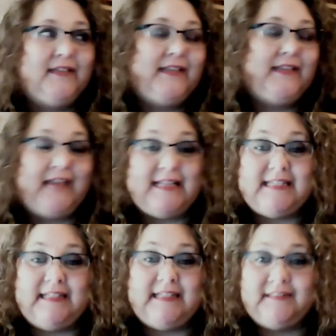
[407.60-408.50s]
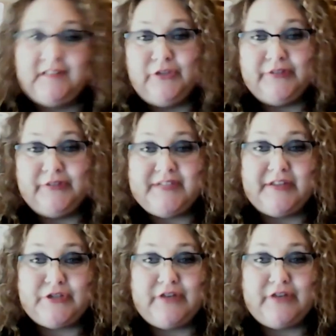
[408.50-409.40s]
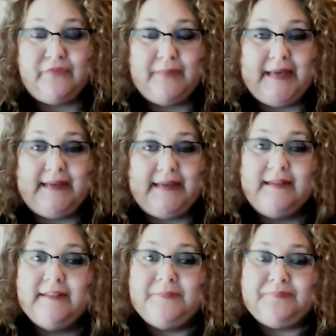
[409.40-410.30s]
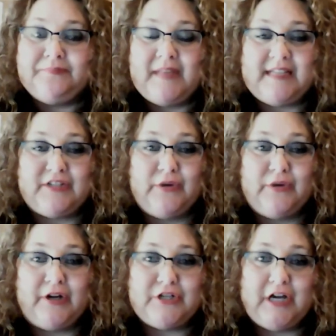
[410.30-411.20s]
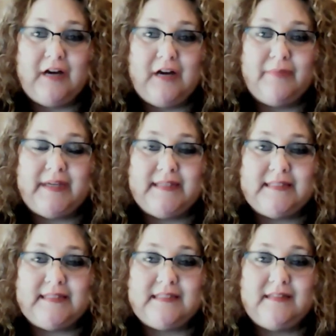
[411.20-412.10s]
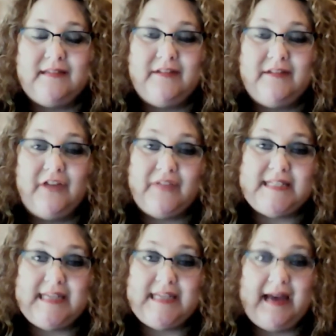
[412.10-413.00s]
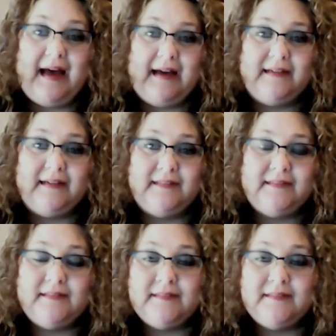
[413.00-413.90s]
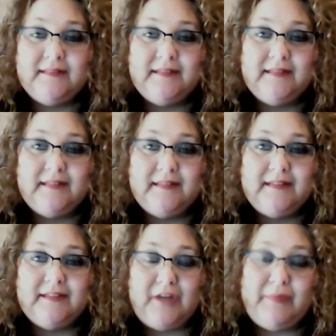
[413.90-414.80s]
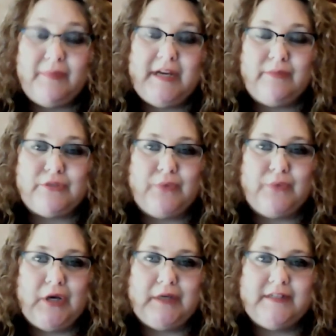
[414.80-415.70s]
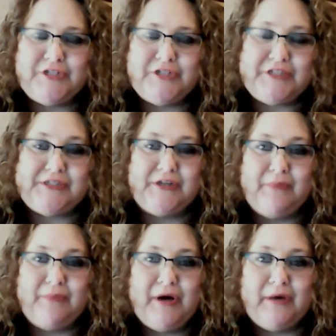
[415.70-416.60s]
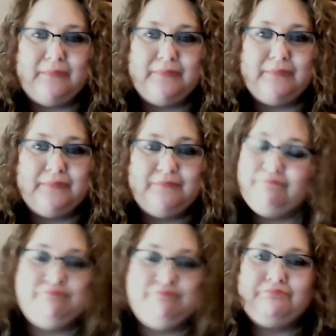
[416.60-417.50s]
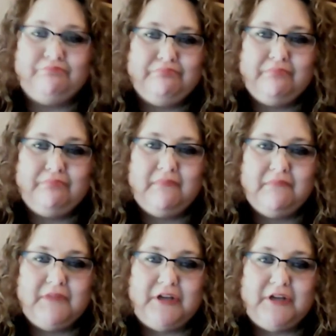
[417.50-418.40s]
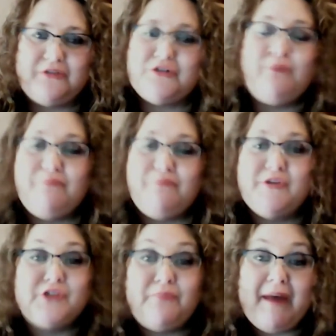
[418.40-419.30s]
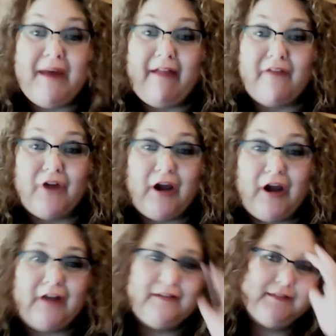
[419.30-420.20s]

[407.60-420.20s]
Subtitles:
Nancy, who lives down the street from me, has had to quit her job because of NTI, not being able to work. She's a single mom. You know, there's no bailout for her.